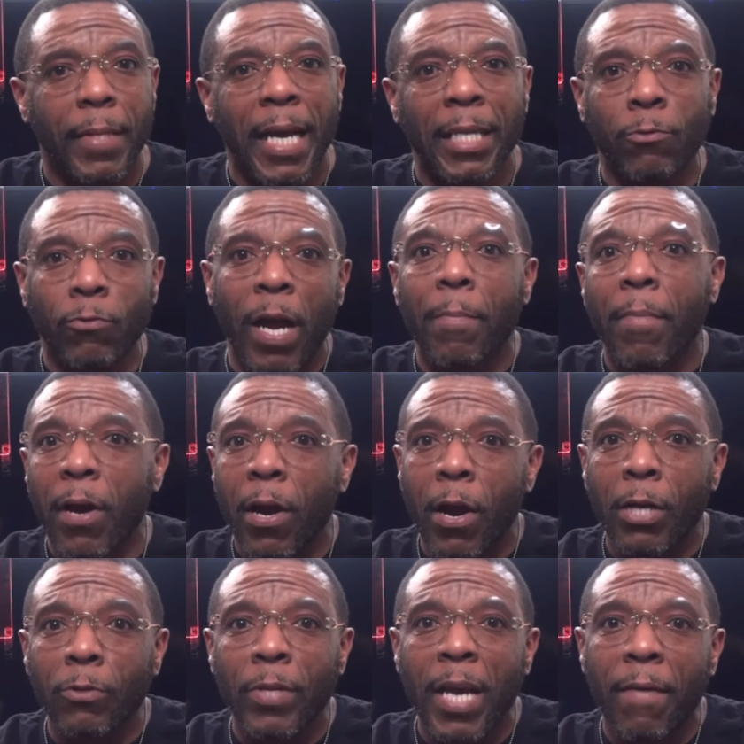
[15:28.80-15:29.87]
I dropped my
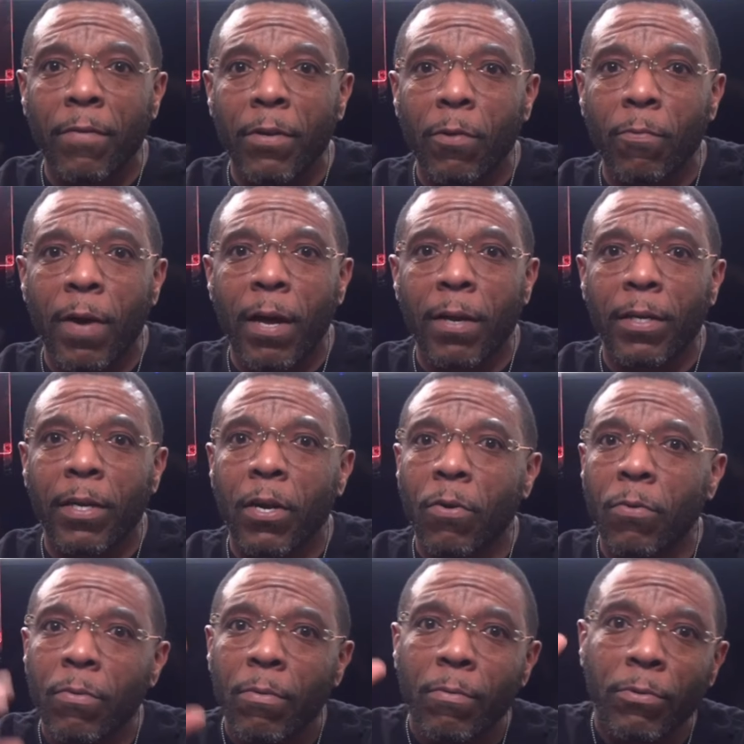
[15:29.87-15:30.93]
hard drive a little while
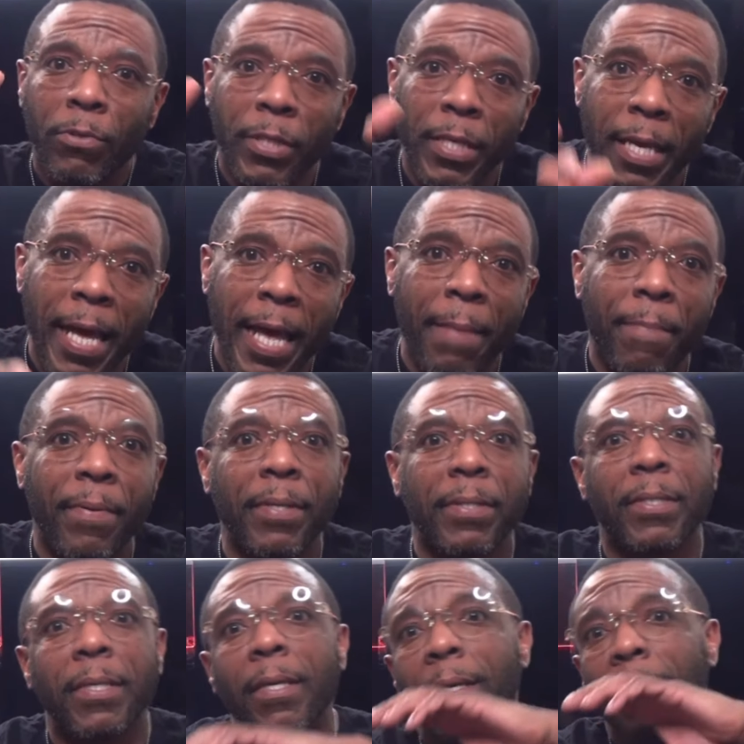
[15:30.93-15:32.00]
ago. Shit
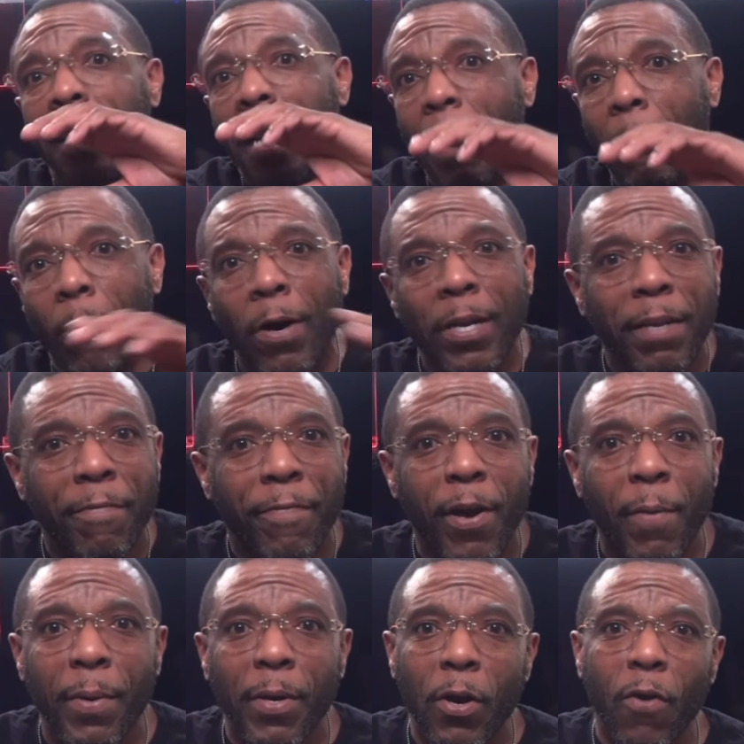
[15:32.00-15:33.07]
happens. I wanted to
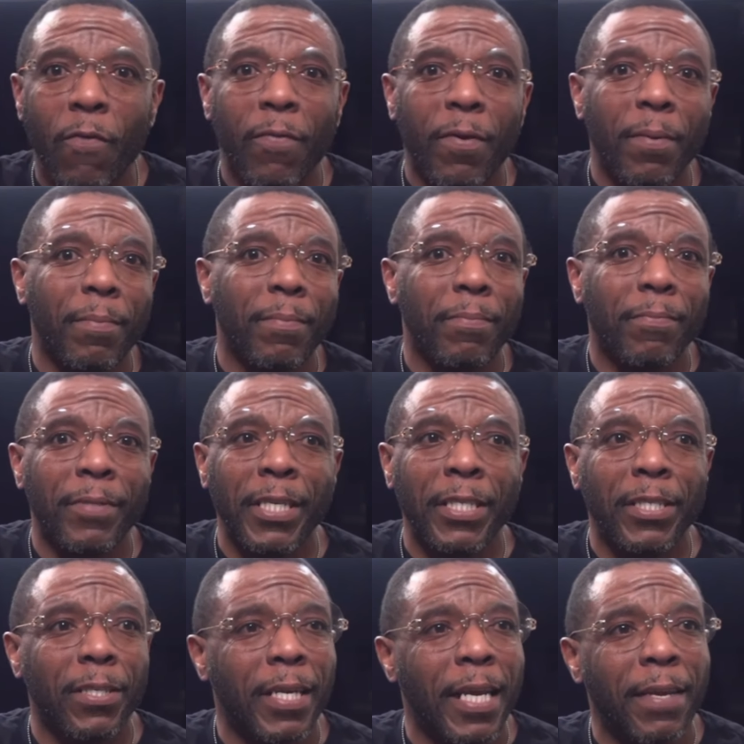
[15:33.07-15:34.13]
film it over
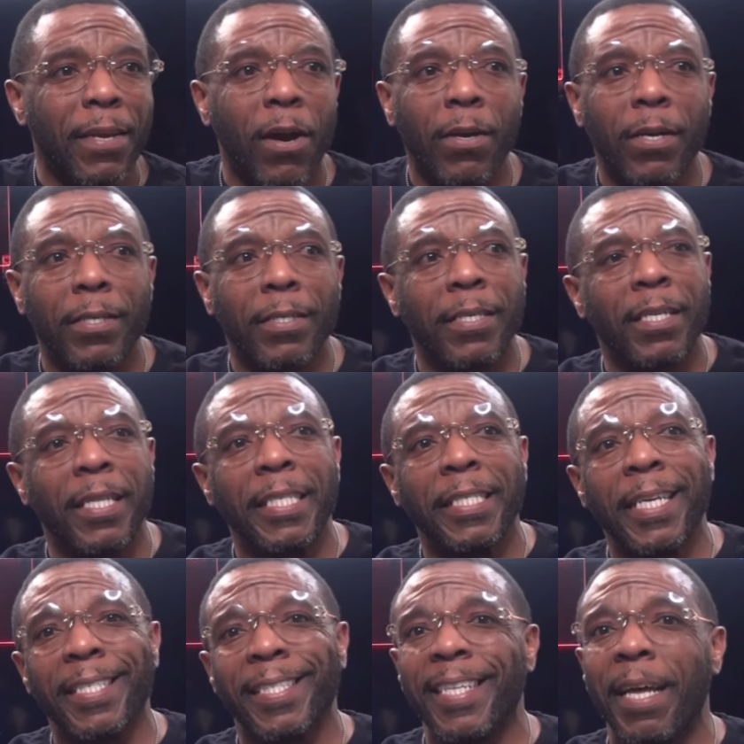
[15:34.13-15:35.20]
just to give y'all another
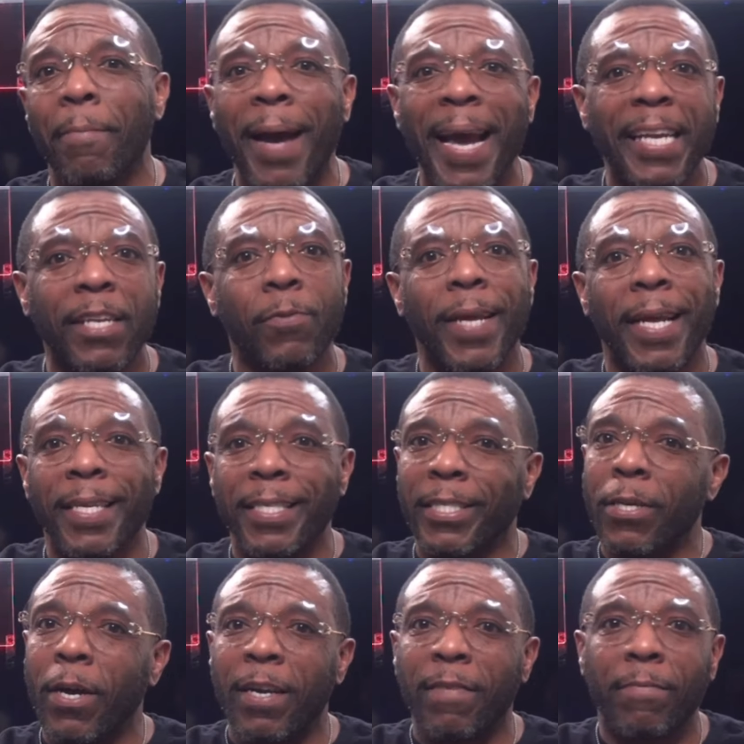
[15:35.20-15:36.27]
gist, and I might do that. It
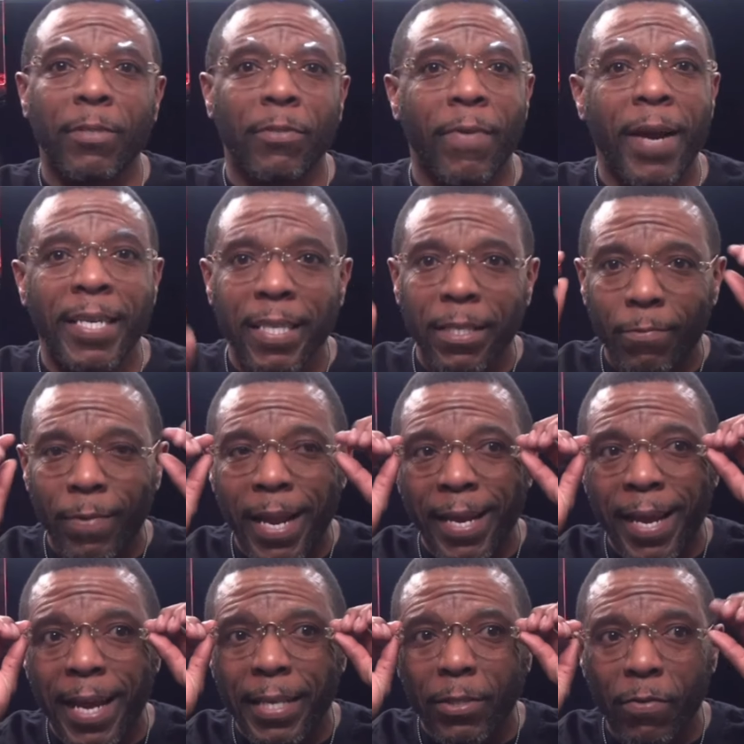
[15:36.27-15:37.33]
started from scratch because what I
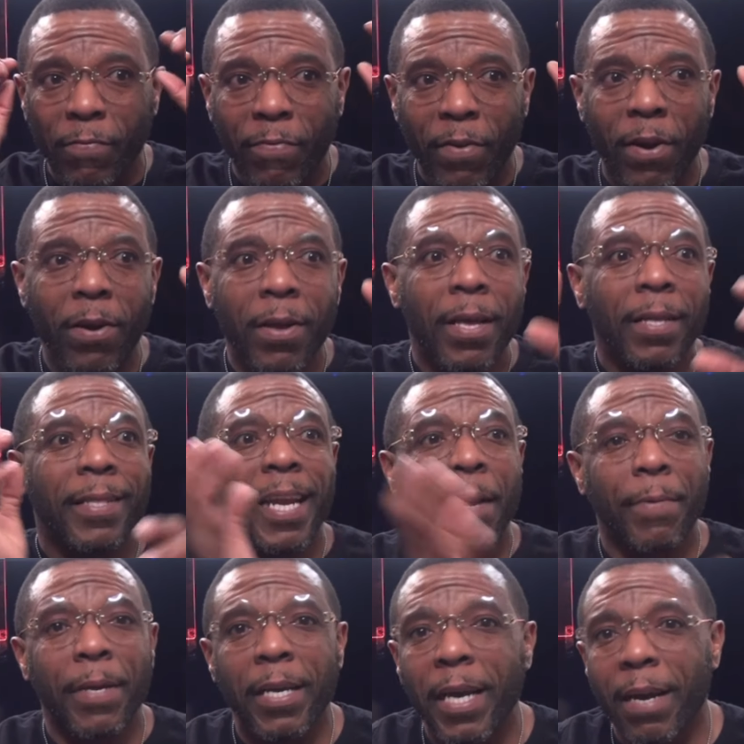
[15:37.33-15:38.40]
got so far that I
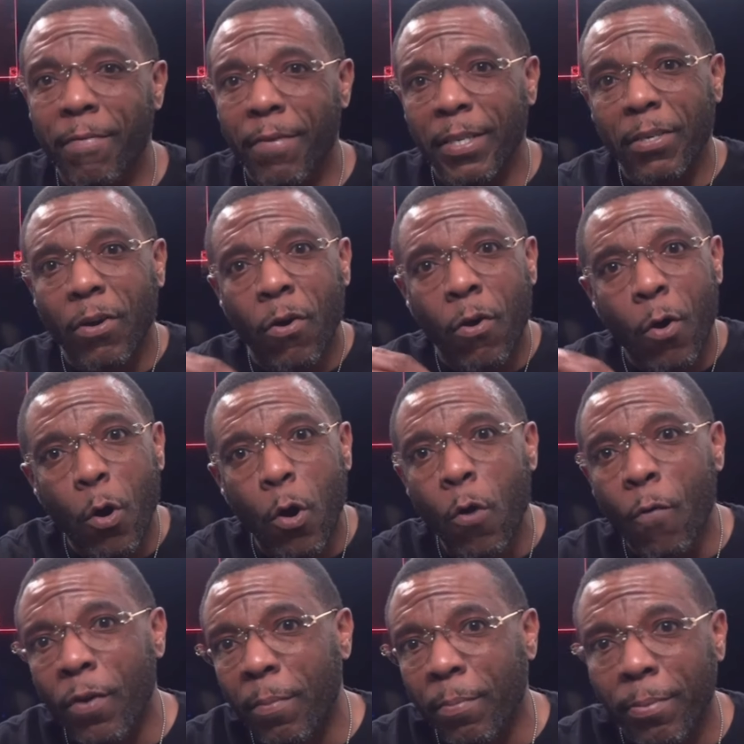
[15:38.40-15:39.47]
recovered is all
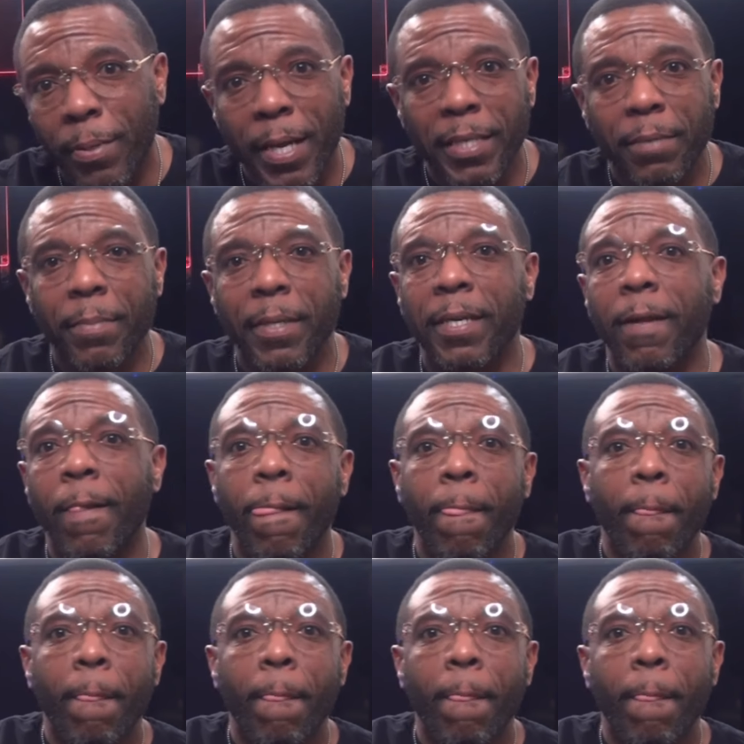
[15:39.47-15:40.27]
over the place, man.